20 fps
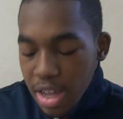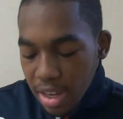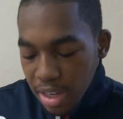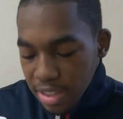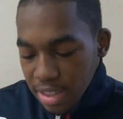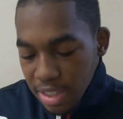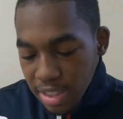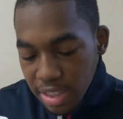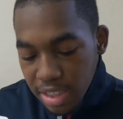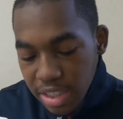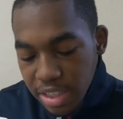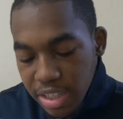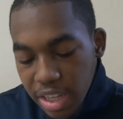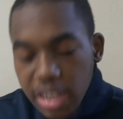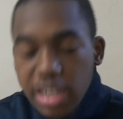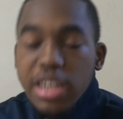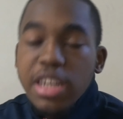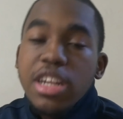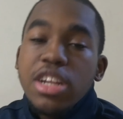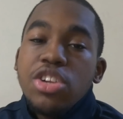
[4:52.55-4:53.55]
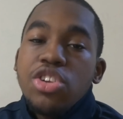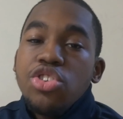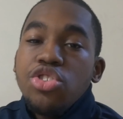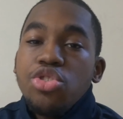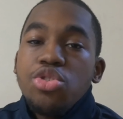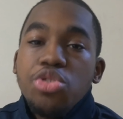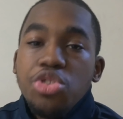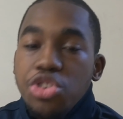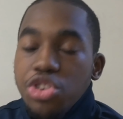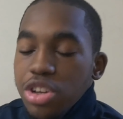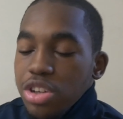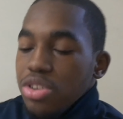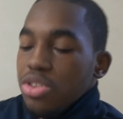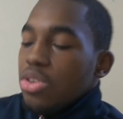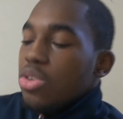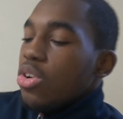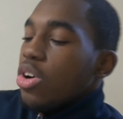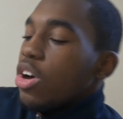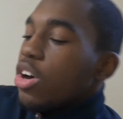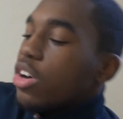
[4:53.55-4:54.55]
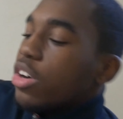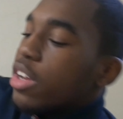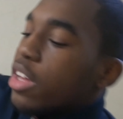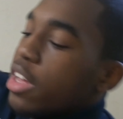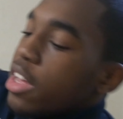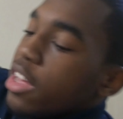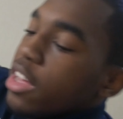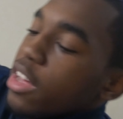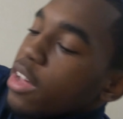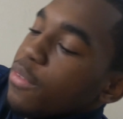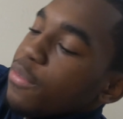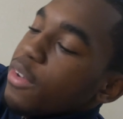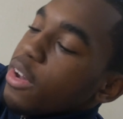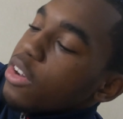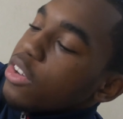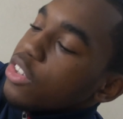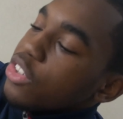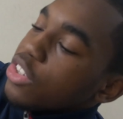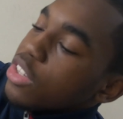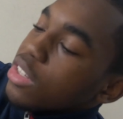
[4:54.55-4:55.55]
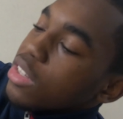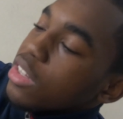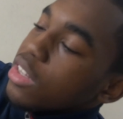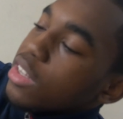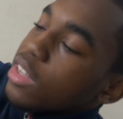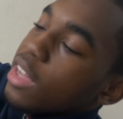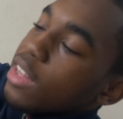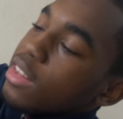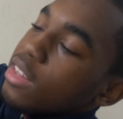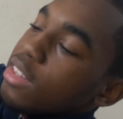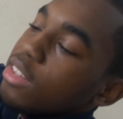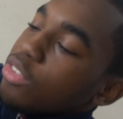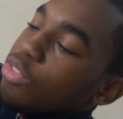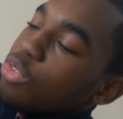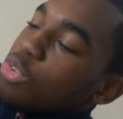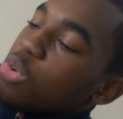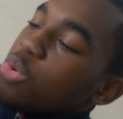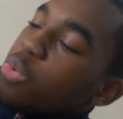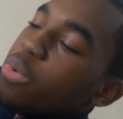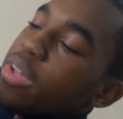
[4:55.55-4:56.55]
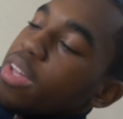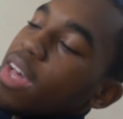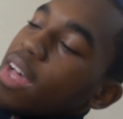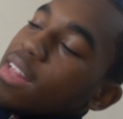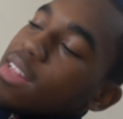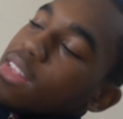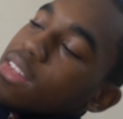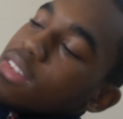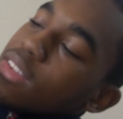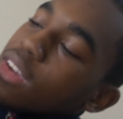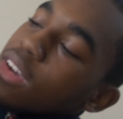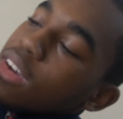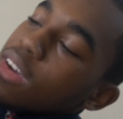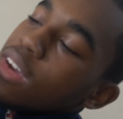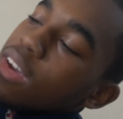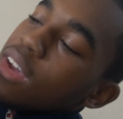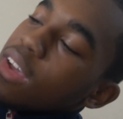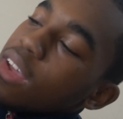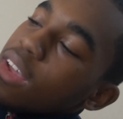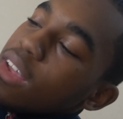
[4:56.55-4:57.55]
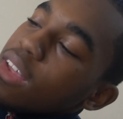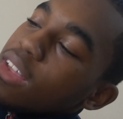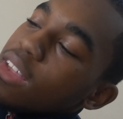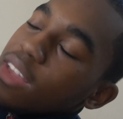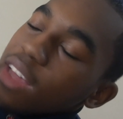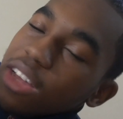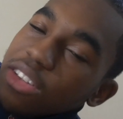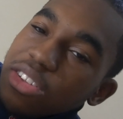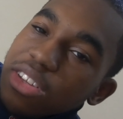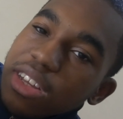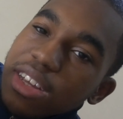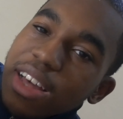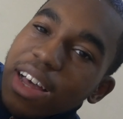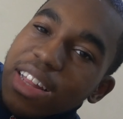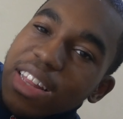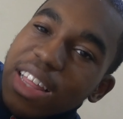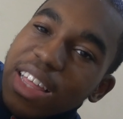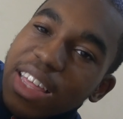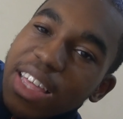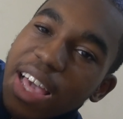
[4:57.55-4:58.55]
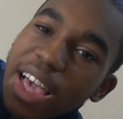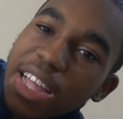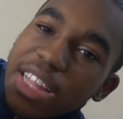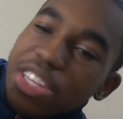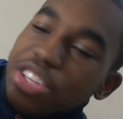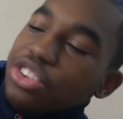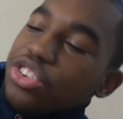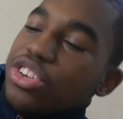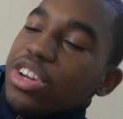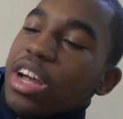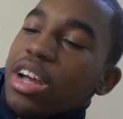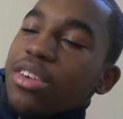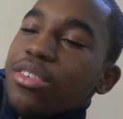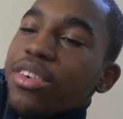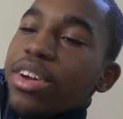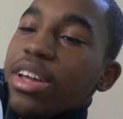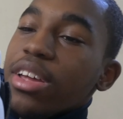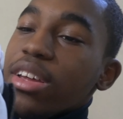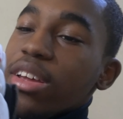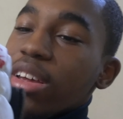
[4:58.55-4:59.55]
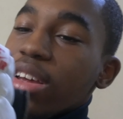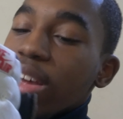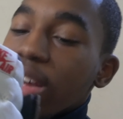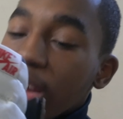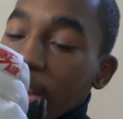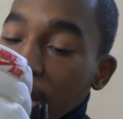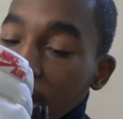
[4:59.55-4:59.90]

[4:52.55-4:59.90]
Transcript: Cause the detailing in this shoe is just so hard. If y'all could just look at this real quick at the tongue, y'all see it got the Cactus Jack right here.